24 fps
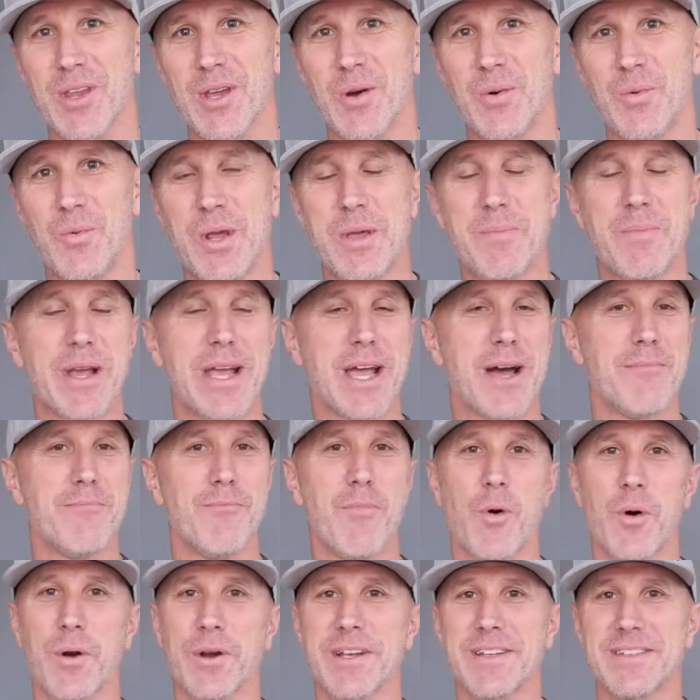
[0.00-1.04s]
we become
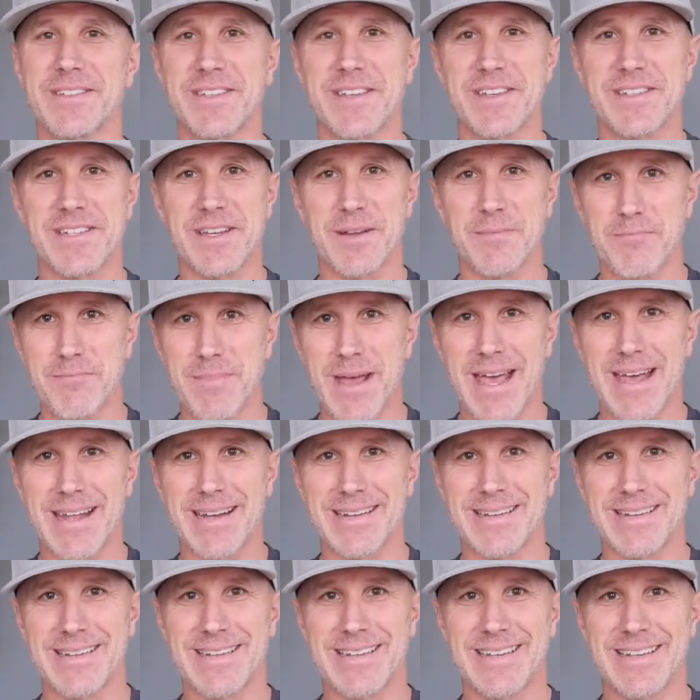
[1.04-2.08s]
more consistent
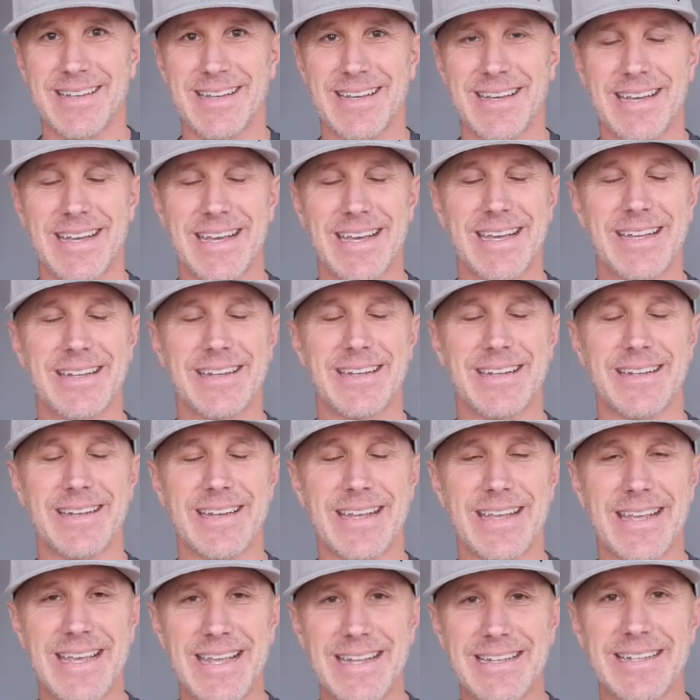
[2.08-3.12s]
men in an
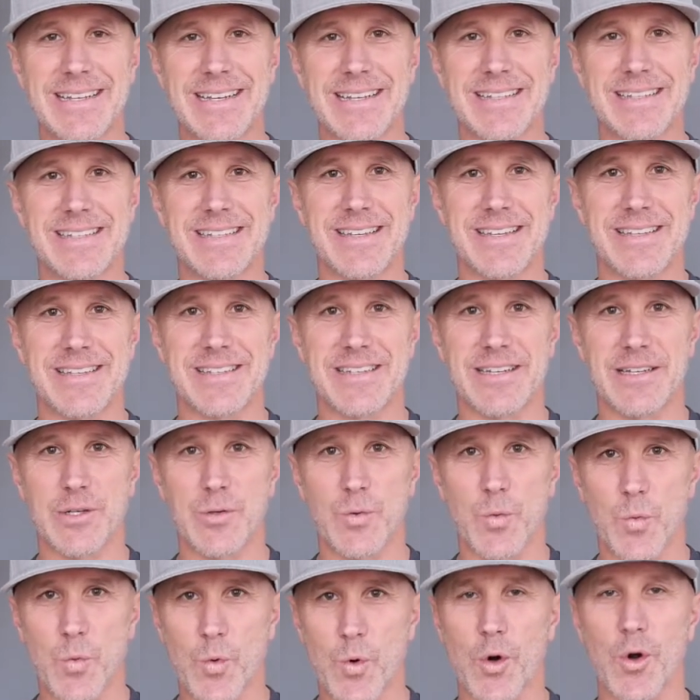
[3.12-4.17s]
inconsistent
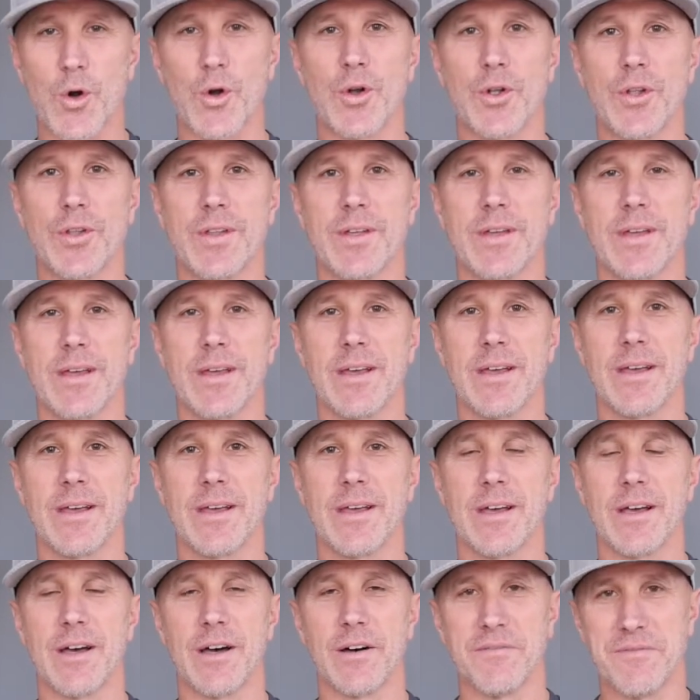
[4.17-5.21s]
world
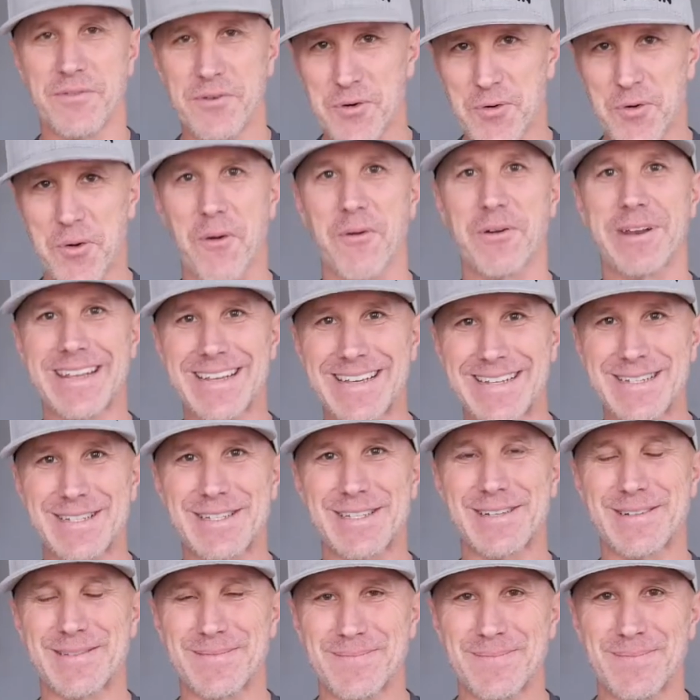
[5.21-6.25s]
of
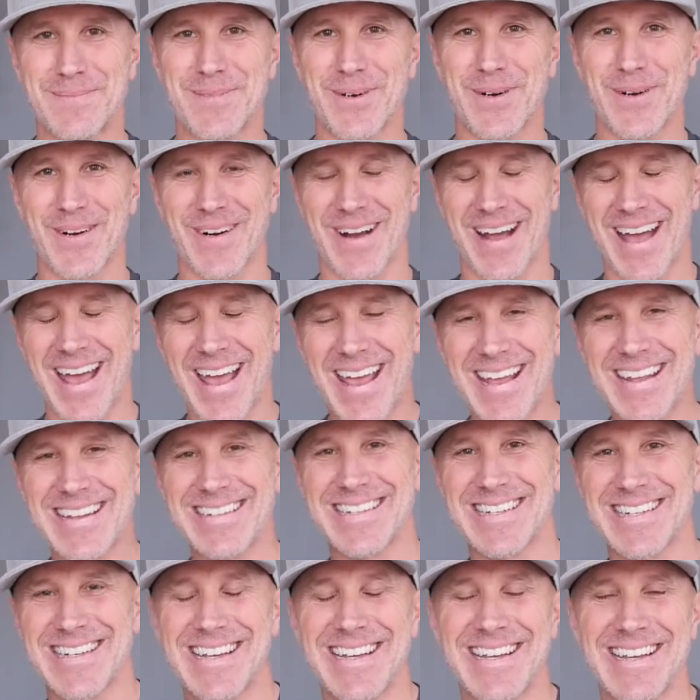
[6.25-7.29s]
cronyism.
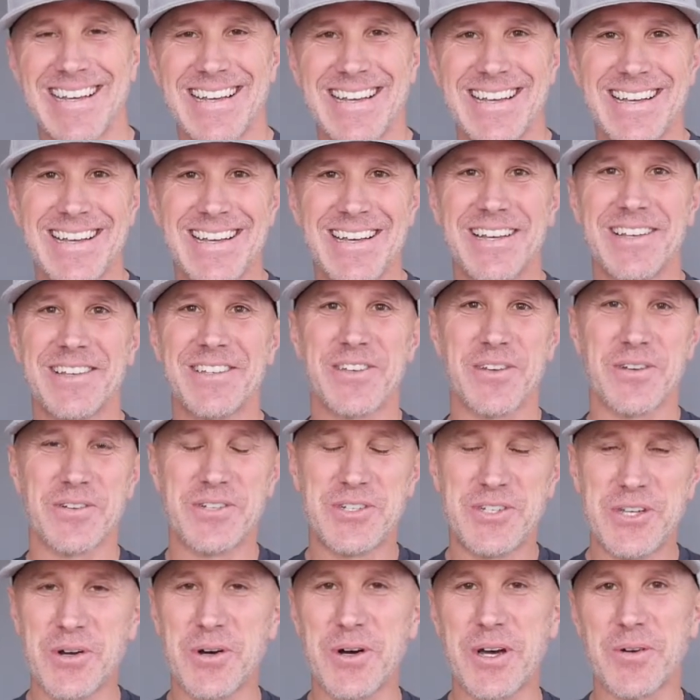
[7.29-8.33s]
Right? So
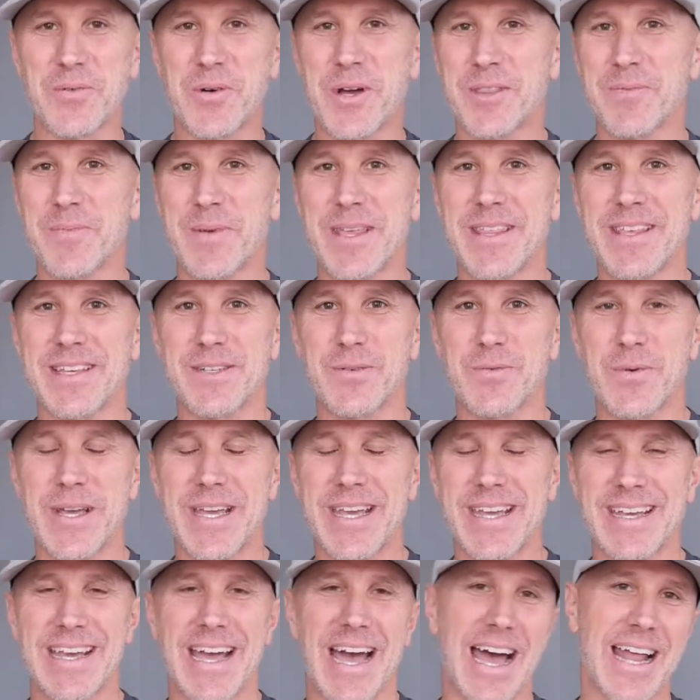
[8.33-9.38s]
do it with me this
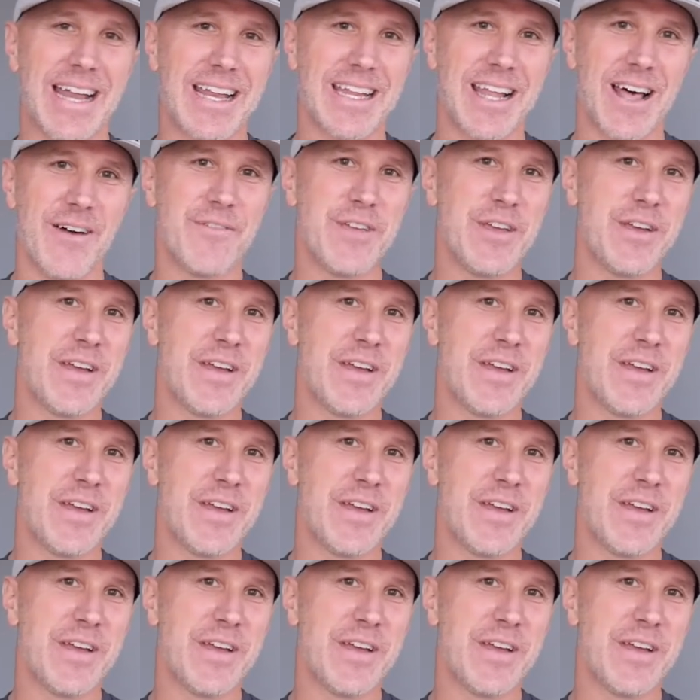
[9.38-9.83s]
week. I love you